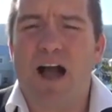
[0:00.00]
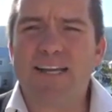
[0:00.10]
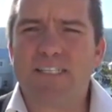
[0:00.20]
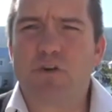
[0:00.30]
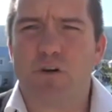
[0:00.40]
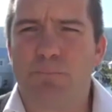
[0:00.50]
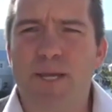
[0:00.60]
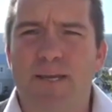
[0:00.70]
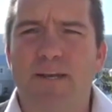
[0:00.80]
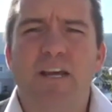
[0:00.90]
I, Scott
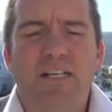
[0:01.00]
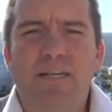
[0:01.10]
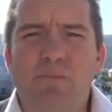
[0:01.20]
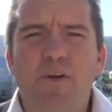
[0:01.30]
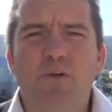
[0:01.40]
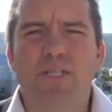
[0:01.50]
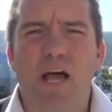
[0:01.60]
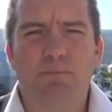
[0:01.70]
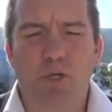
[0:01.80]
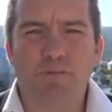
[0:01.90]
Picken, someone who's
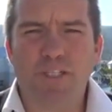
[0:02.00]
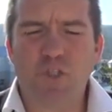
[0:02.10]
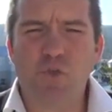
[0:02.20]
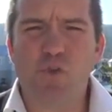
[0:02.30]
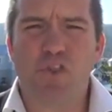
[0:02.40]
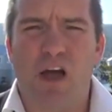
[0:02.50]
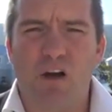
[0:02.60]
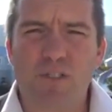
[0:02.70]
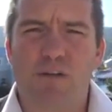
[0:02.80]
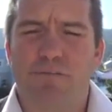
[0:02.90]
helped over
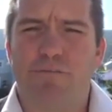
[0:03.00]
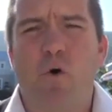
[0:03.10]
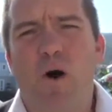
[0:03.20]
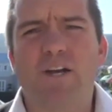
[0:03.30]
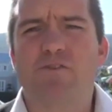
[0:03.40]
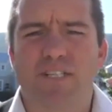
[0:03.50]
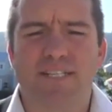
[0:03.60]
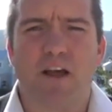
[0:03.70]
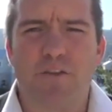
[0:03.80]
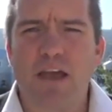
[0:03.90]
2,400
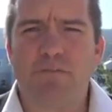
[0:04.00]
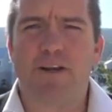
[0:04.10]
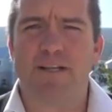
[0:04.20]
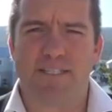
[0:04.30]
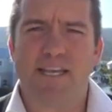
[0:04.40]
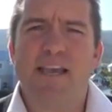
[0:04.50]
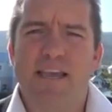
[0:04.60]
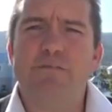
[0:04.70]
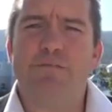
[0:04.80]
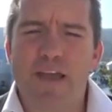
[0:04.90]
South Africans
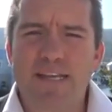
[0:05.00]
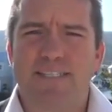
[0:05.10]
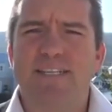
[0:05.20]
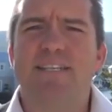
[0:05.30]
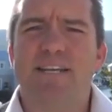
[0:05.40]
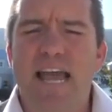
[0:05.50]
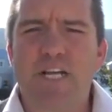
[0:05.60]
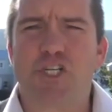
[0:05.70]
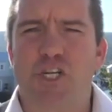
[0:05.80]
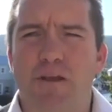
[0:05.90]
invest
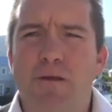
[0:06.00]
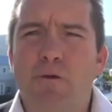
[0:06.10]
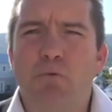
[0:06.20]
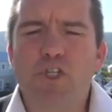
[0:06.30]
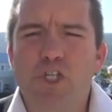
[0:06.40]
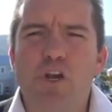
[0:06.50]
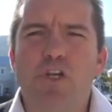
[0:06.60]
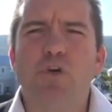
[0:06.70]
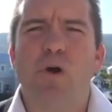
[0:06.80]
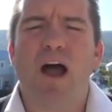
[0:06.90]
internationally, will show
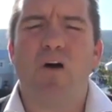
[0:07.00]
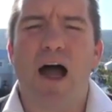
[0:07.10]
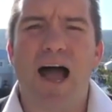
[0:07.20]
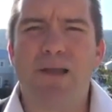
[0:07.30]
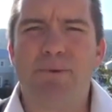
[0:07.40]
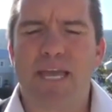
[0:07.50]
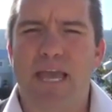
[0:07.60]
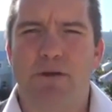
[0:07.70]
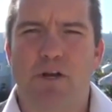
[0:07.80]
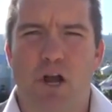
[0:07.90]
you how I
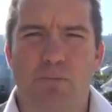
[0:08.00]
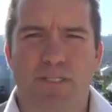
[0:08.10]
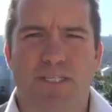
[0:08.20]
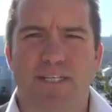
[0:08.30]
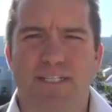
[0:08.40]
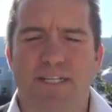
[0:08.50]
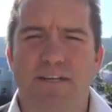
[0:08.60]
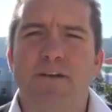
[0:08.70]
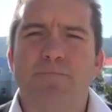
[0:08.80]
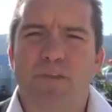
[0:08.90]
became a global
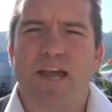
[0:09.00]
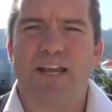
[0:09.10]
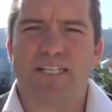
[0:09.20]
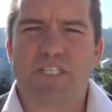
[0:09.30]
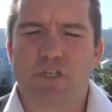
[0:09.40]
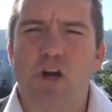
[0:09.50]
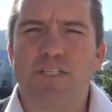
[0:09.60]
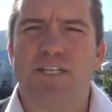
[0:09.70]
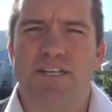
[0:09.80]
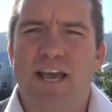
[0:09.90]
citizen, and I
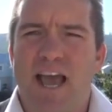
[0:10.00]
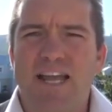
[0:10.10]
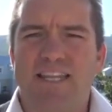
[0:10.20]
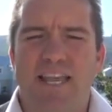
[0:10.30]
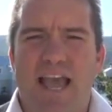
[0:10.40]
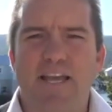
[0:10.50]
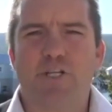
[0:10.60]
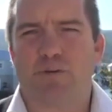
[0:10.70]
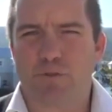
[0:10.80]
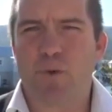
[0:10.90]
started at the
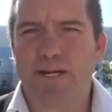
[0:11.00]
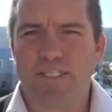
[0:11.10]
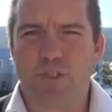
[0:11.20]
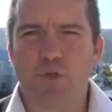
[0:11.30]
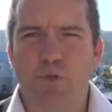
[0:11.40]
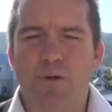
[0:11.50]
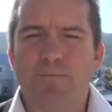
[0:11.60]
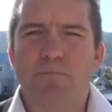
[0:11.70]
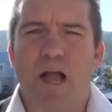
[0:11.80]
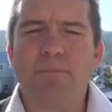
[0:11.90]
age of 22.
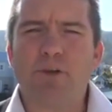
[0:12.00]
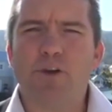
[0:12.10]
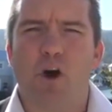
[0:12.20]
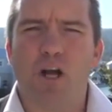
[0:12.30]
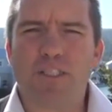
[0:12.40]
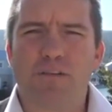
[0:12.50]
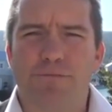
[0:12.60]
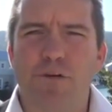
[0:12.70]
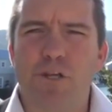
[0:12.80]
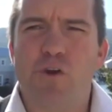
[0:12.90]
I'm going to answer
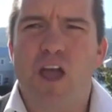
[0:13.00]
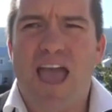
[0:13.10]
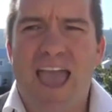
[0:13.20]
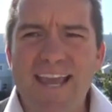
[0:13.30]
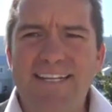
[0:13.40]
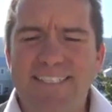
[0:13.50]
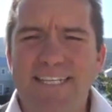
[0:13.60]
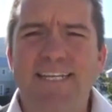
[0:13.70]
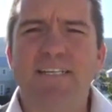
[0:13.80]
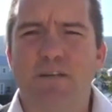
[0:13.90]
for you
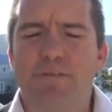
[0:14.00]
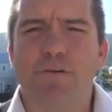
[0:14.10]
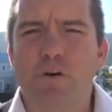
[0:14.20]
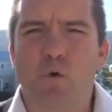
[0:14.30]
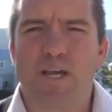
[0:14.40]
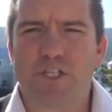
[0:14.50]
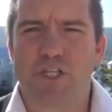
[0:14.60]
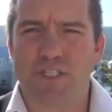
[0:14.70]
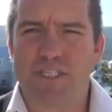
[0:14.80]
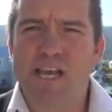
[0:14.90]
18 different
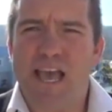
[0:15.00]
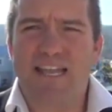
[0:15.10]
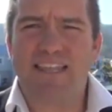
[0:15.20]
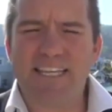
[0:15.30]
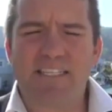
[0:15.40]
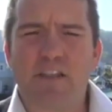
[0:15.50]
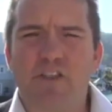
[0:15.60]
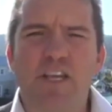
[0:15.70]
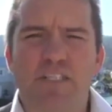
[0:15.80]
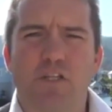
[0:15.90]
questions, and these are the
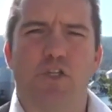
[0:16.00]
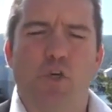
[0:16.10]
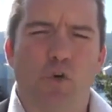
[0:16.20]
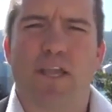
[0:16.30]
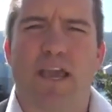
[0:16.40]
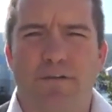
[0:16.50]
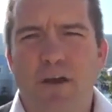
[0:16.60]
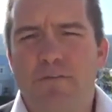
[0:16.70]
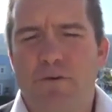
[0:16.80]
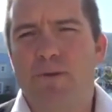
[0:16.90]
things that you'll get
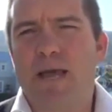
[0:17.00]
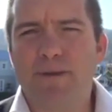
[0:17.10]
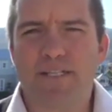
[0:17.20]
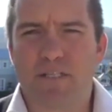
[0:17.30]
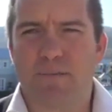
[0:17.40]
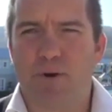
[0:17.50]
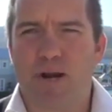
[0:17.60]
from coming to the